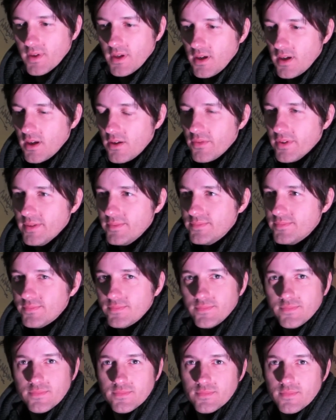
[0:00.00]
I love it.
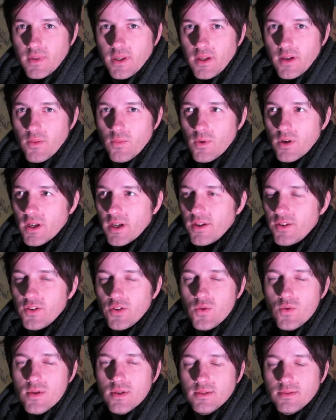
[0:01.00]
You know, what can
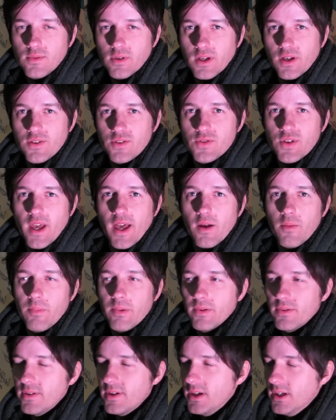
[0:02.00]
I do to help?
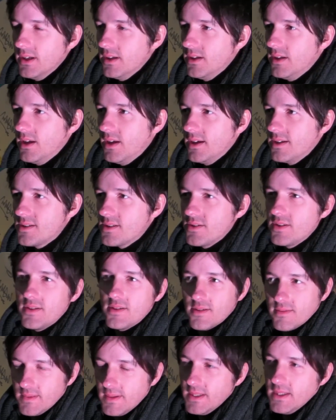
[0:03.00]
And
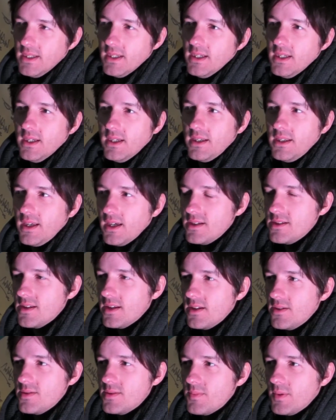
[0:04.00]

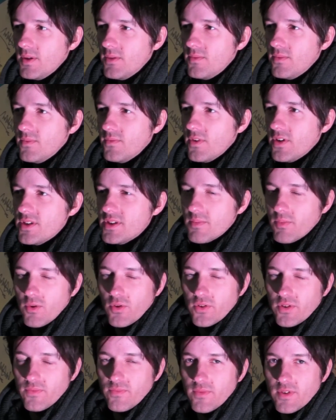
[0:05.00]
he's been very
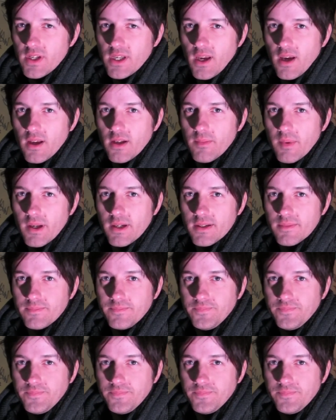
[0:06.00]
supportive and very kind about it.